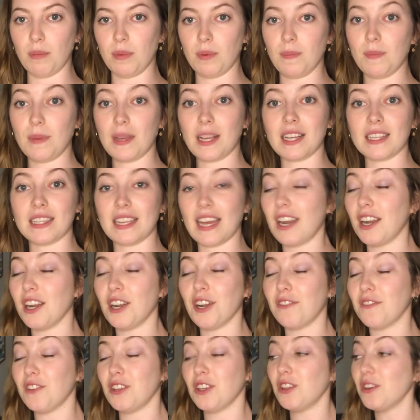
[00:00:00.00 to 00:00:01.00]
Because I don't know
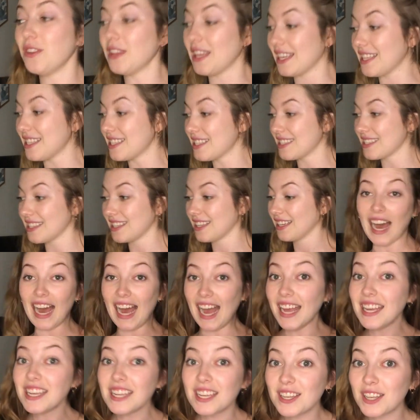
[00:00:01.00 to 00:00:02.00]
if you knew this.
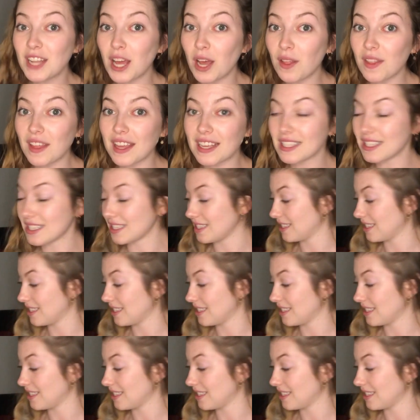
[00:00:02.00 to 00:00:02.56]
I didn't know this.